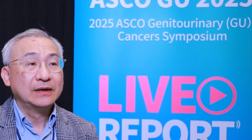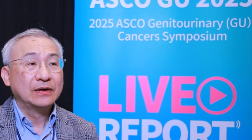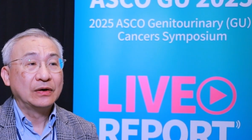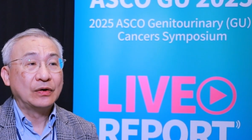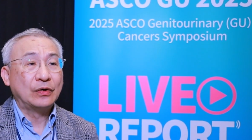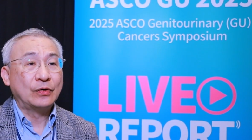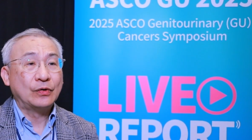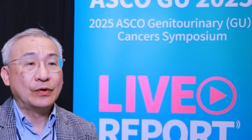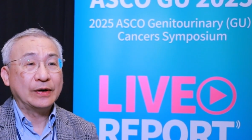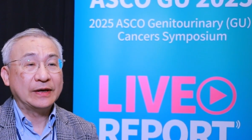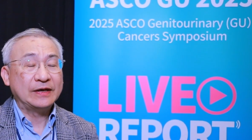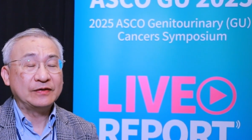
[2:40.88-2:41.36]

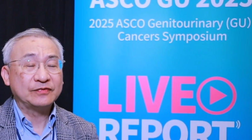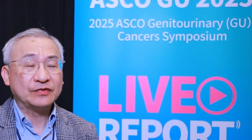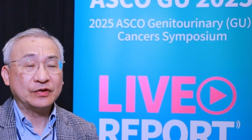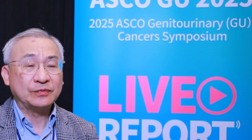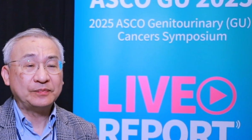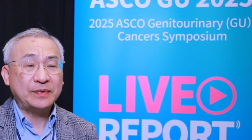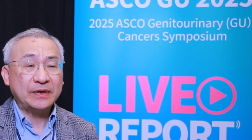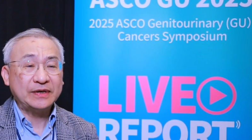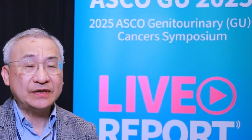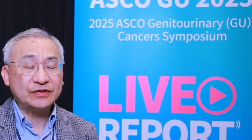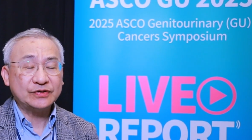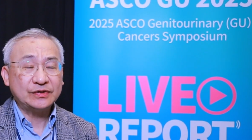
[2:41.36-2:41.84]
Or if the
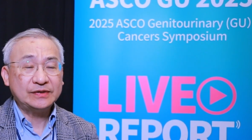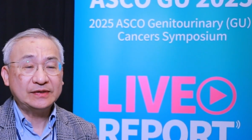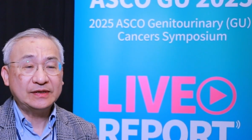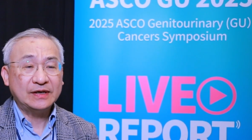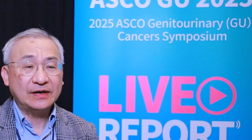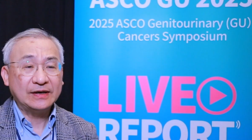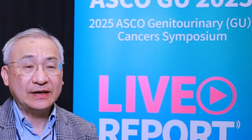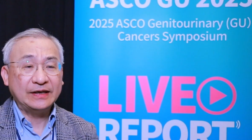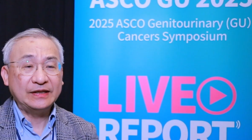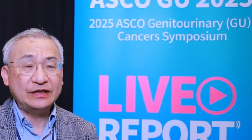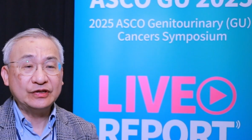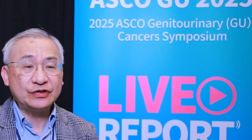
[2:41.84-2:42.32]
patient
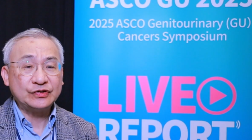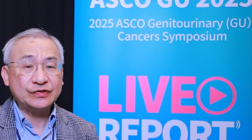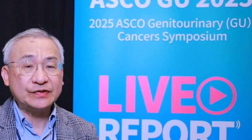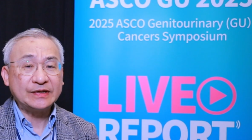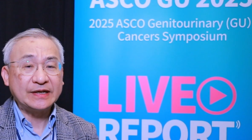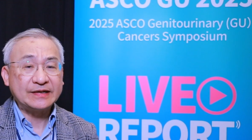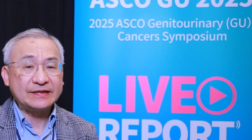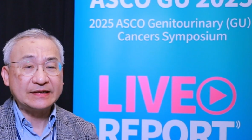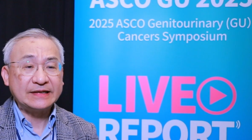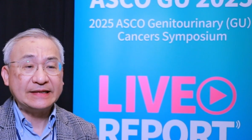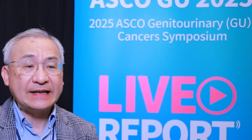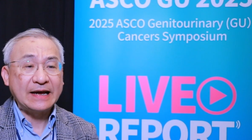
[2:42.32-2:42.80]
initially
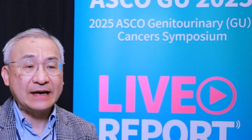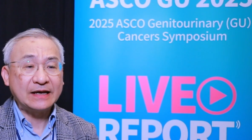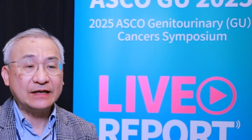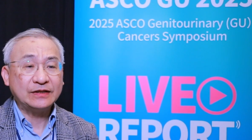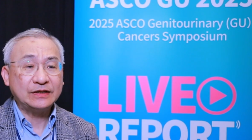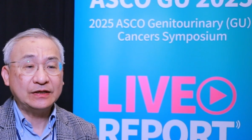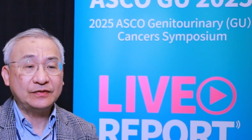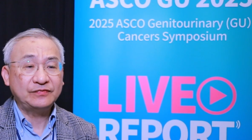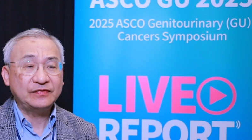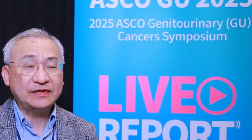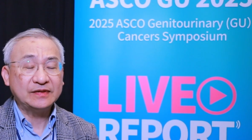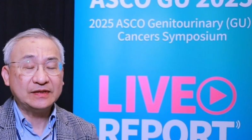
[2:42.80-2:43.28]
has a
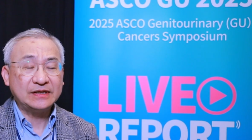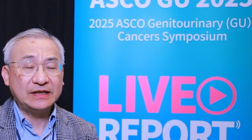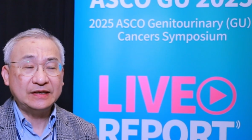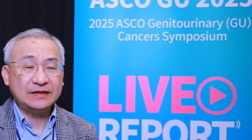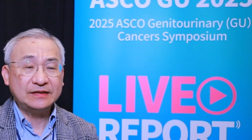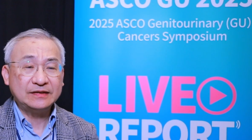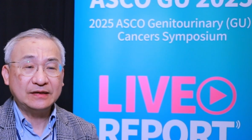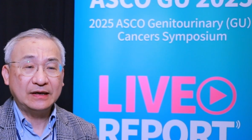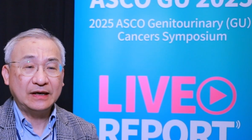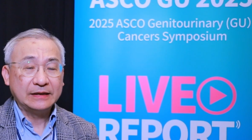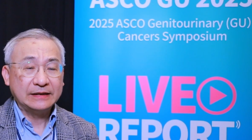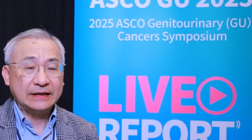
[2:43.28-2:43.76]

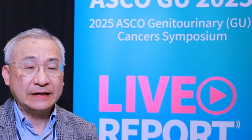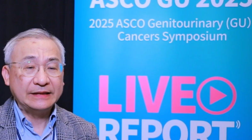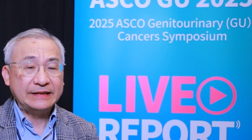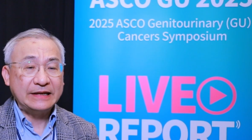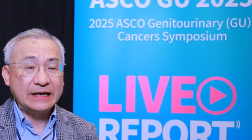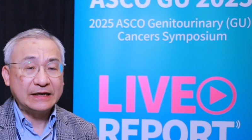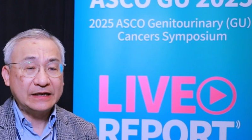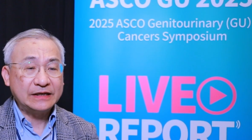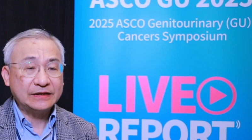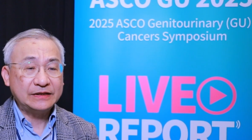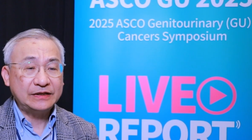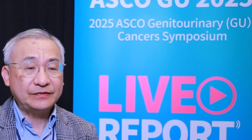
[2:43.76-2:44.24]

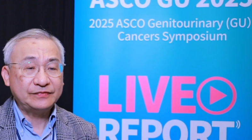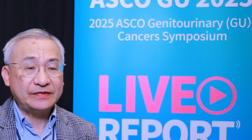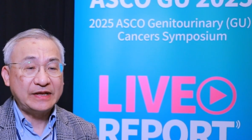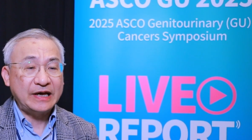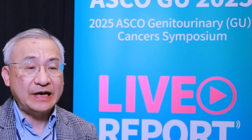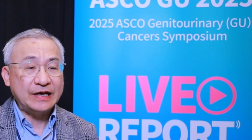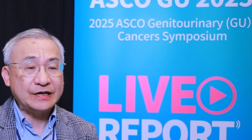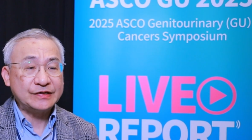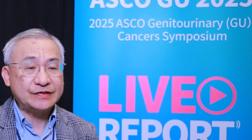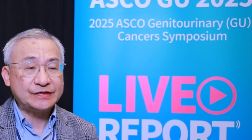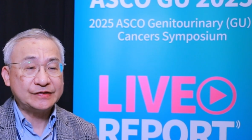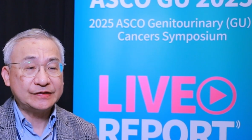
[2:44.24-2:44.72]
negative
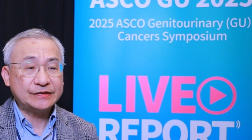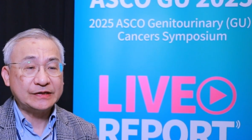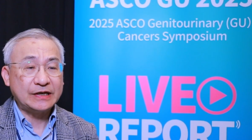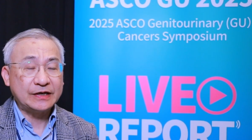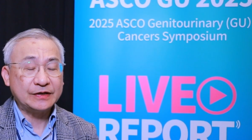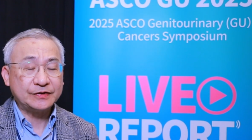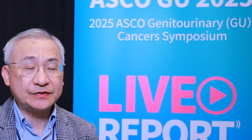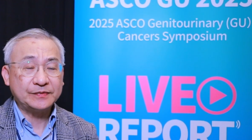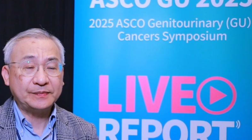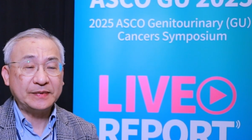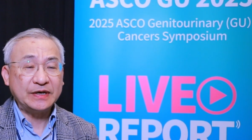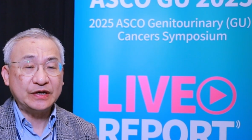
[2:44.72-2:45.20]
test,
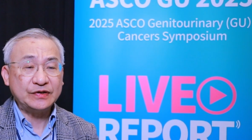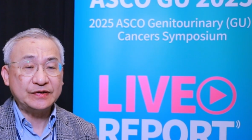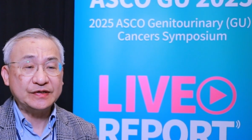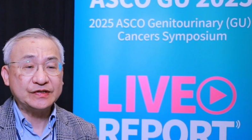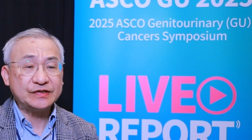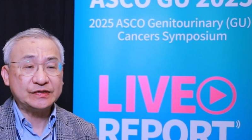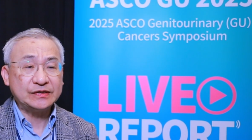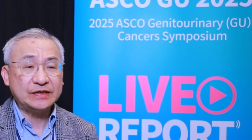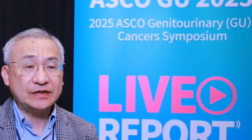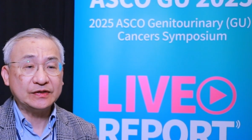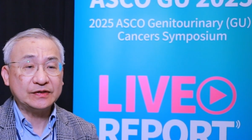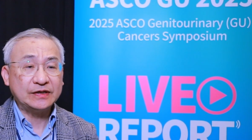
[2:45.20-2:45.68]
actually
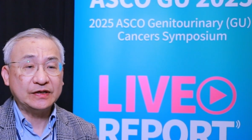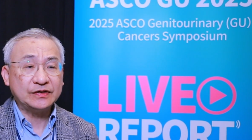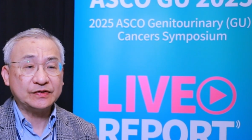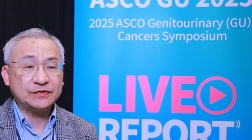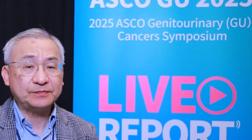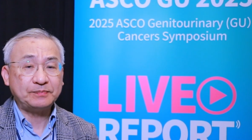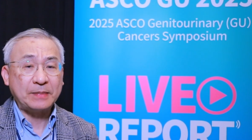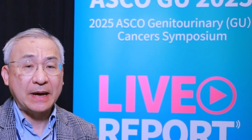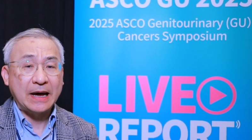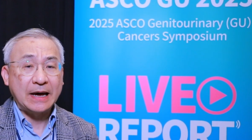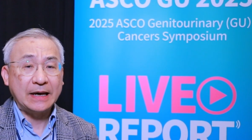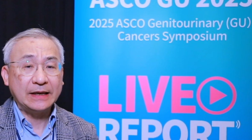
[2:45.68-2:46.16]
is
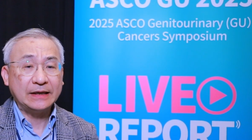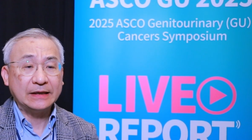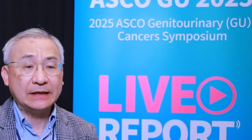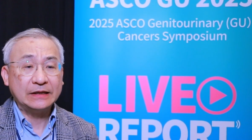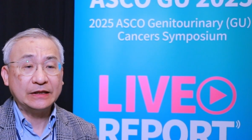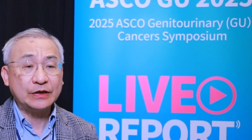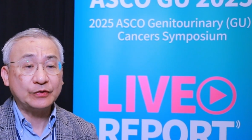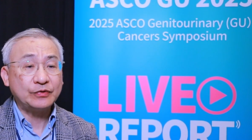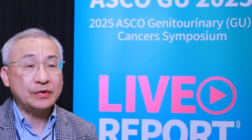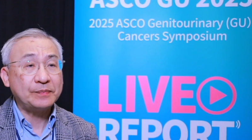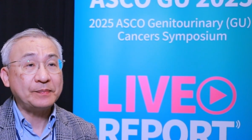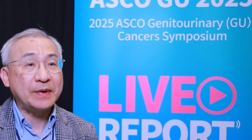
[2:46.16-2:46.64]
by a
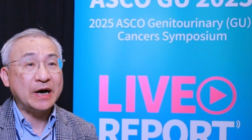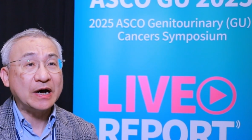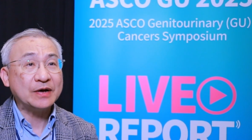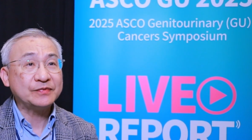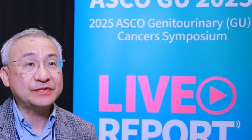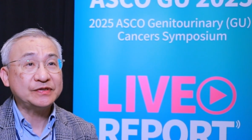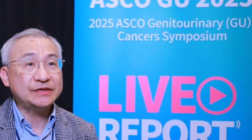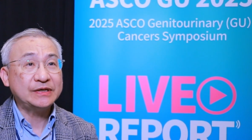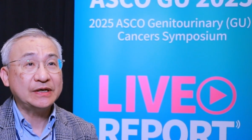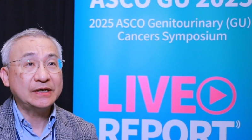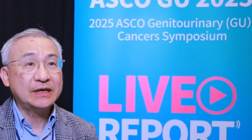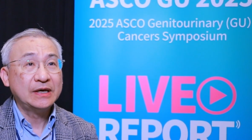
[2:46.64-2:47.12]
liquid
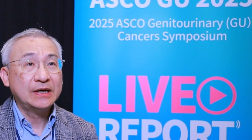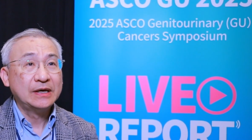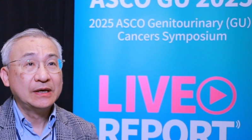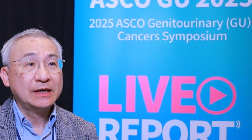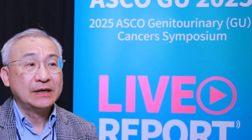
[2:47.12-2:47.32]
biopsy,